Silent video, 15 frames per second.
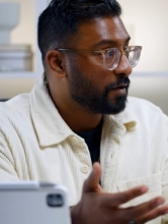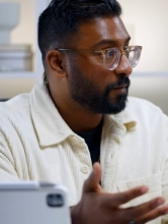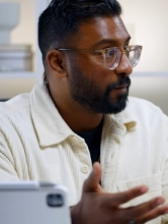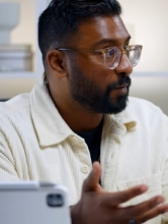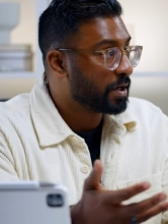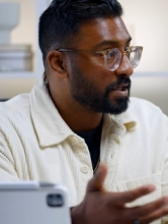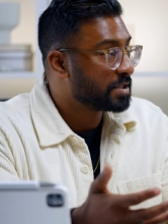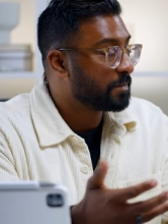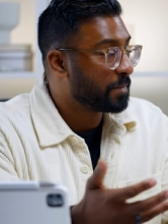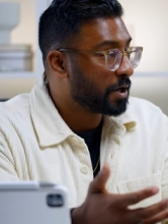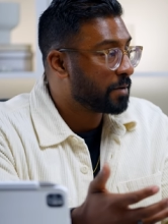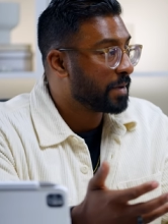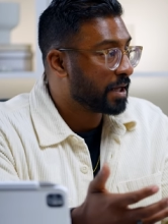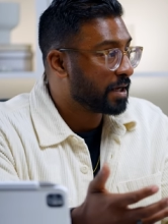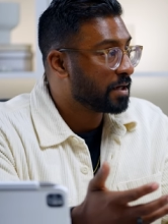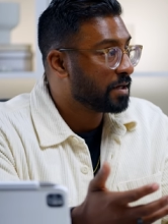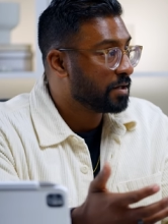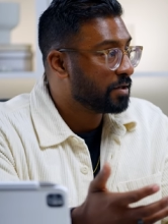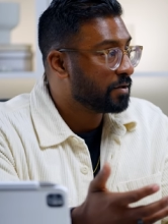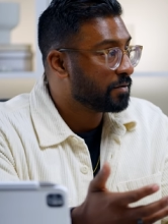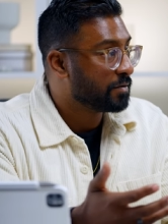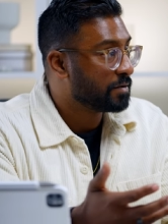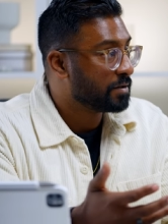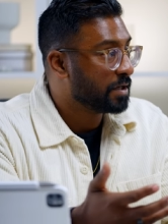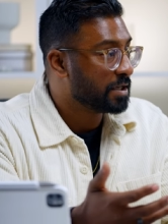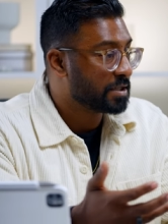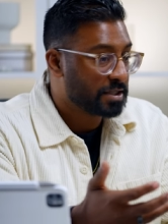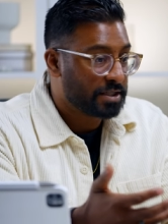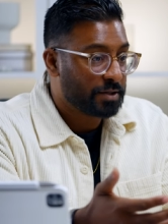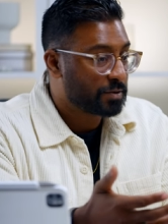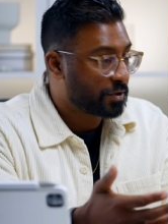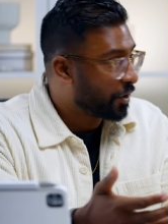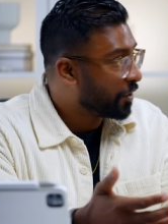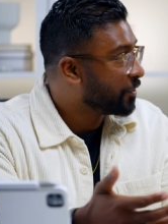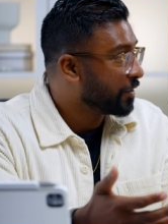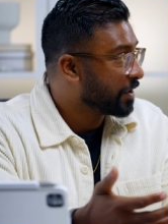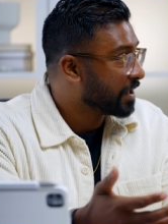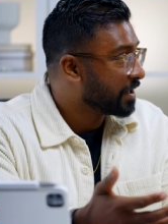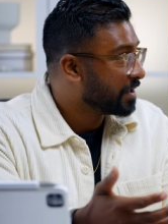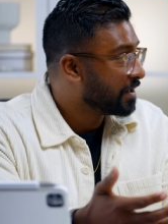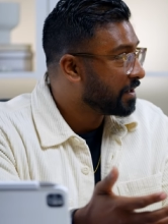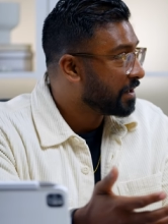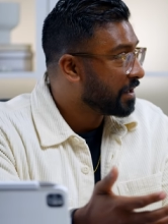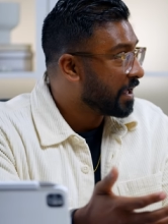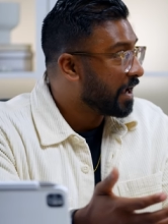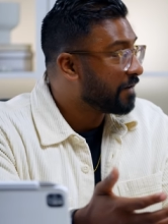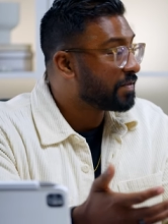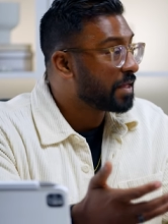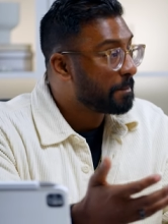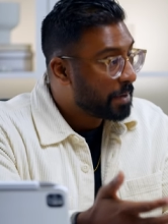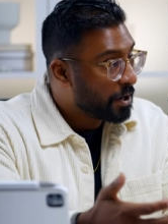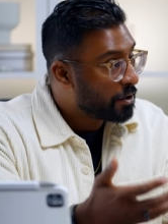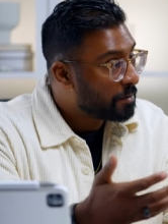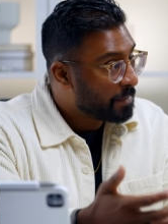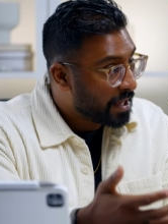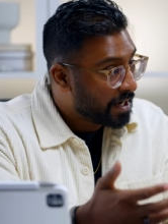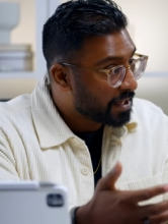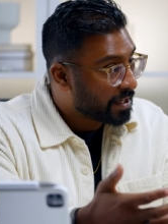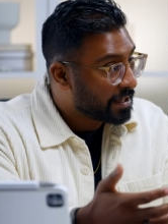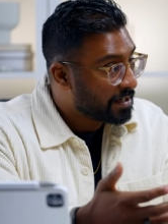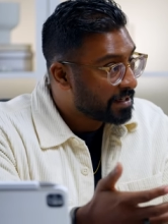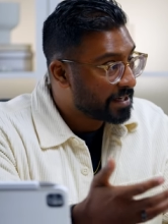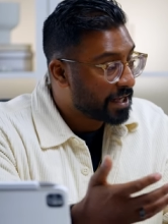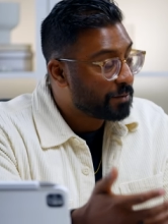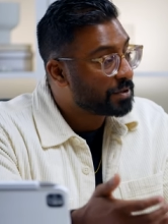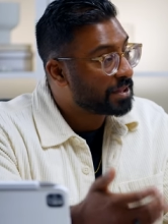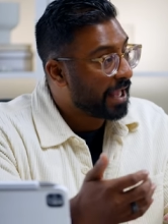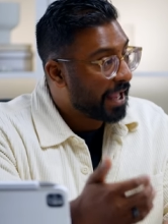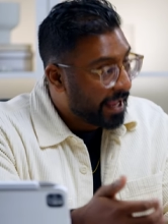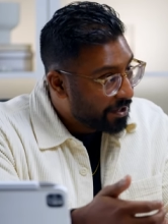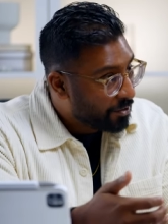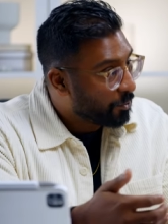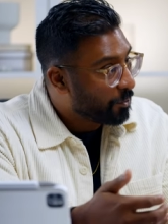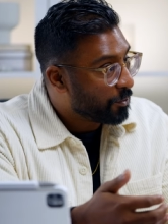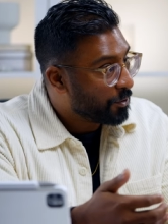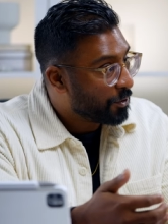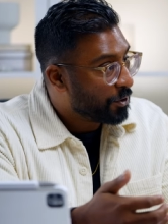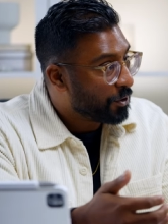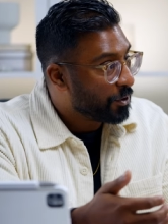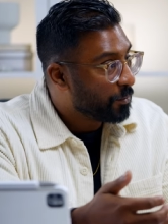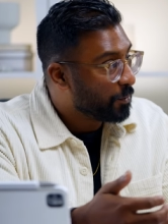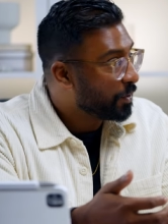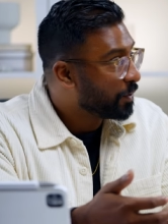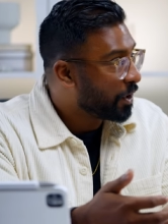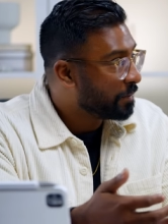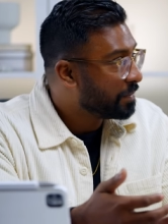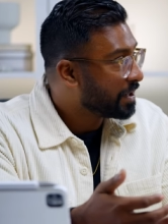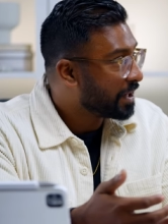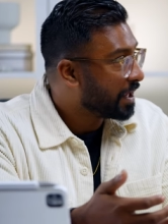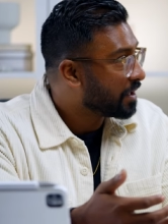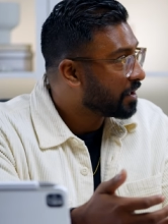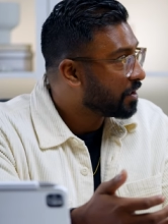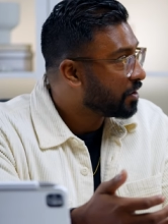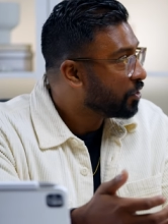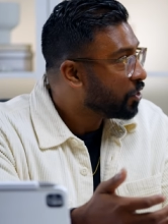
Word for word: What is the paramedic going to do? He's going to deal with the artery. Mm-hmm. If that paramedic dealt with the ankle, we would all be like,